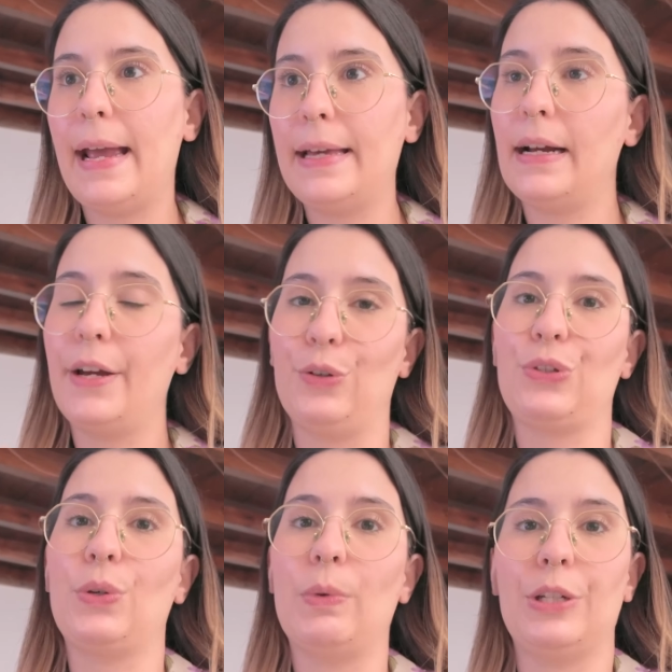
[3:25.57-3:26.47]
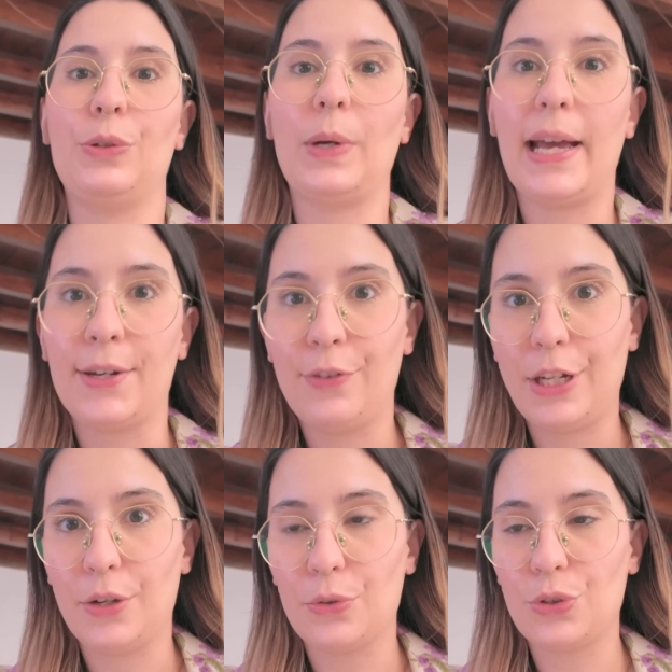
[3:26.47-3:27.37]
And I also want to add
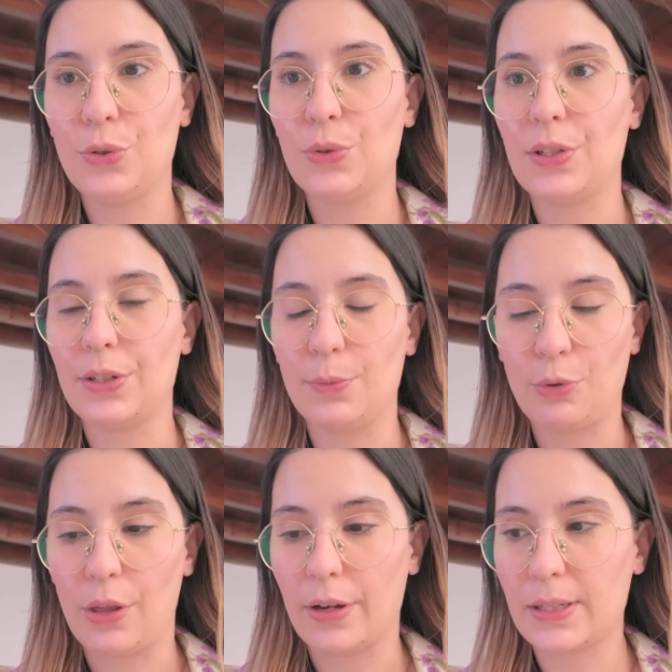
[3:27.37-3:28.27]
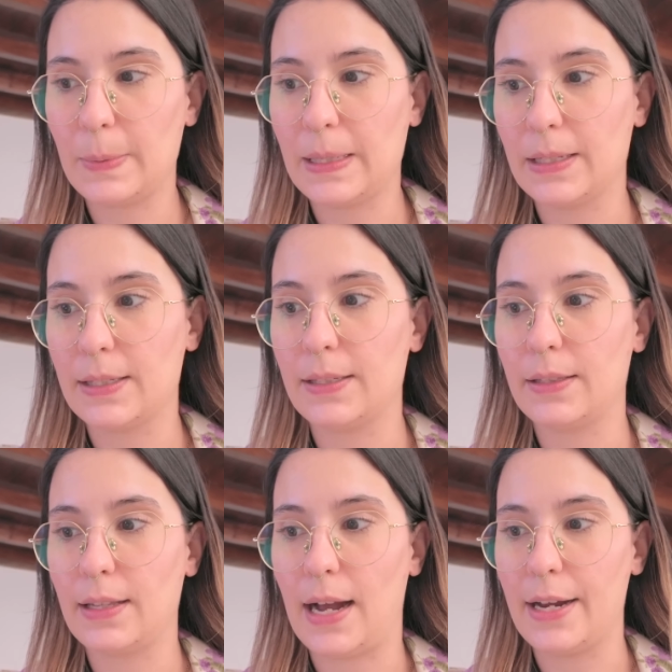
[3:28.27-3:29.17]
videos to certain products because
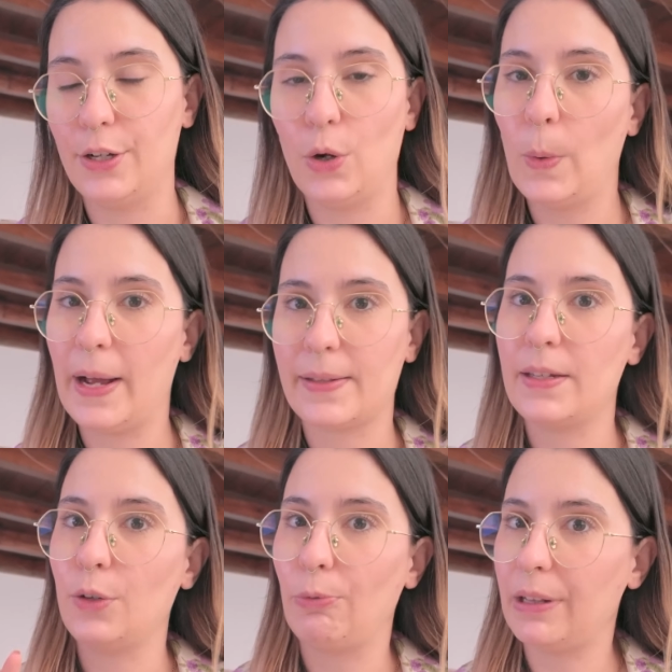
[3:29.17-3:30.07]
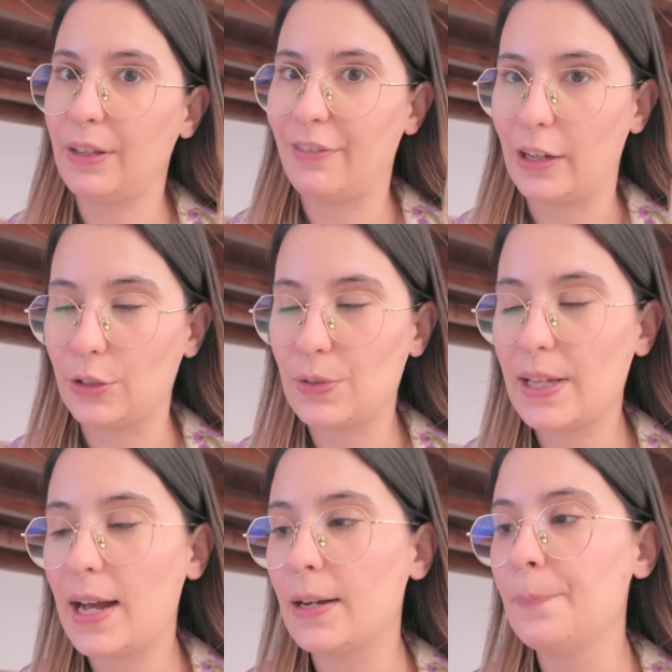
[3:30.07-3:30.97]
I know Etsy really values
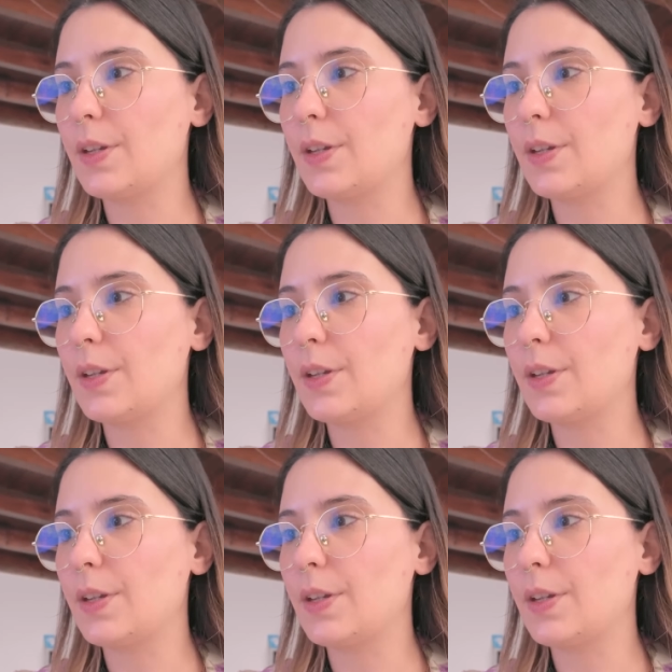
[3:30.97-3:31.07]
that.